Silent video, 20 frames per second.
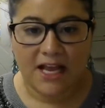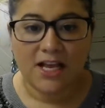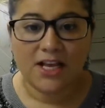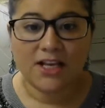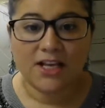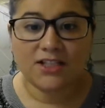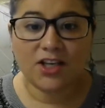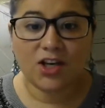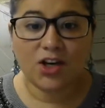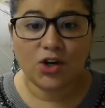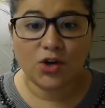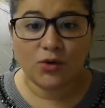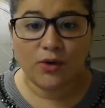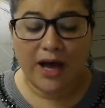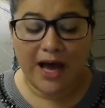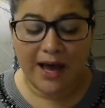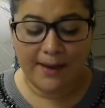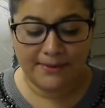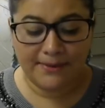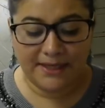So
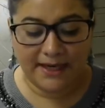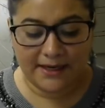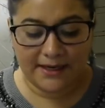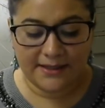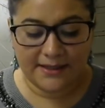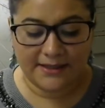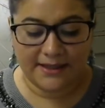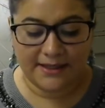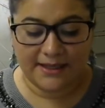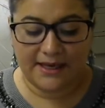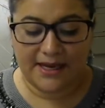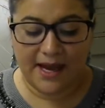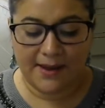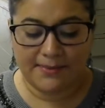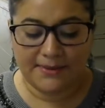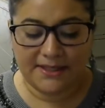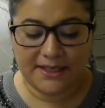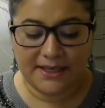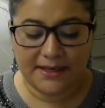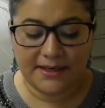hepatitis C.
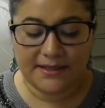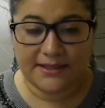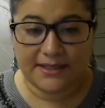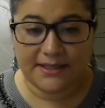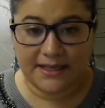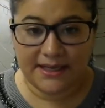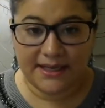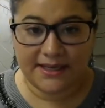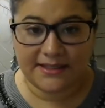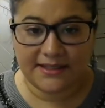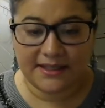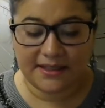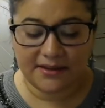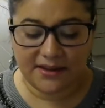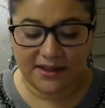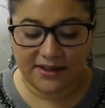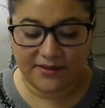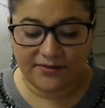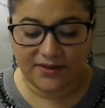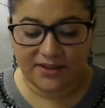Hepatitis C is a
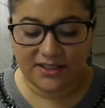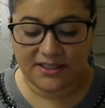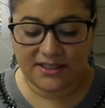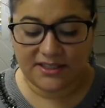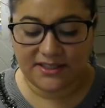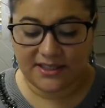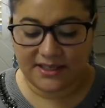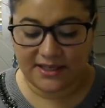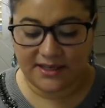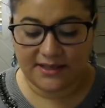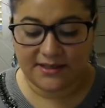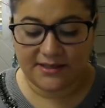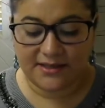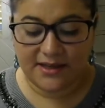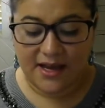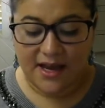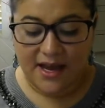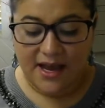liver disease.